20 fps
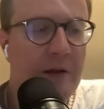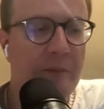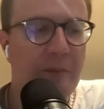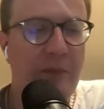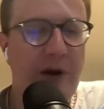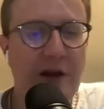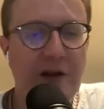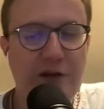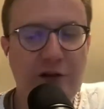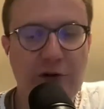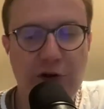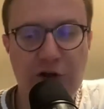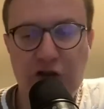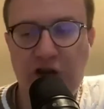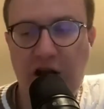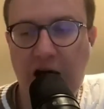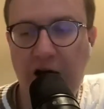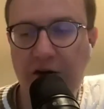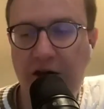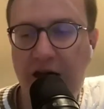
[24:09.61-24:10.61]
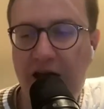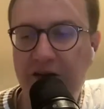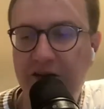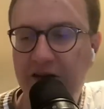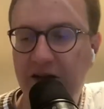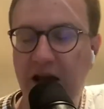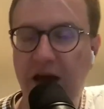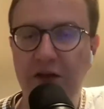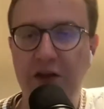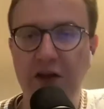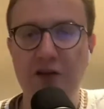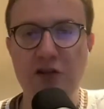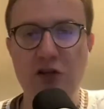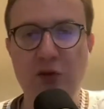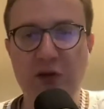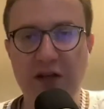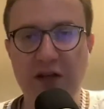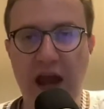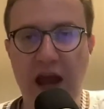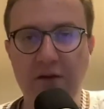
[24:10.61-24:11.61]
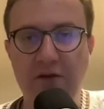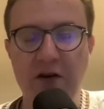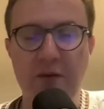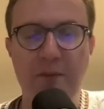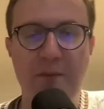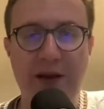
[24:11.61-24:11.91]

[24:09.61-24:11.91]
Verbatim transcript: But your child has it, and then you can have it.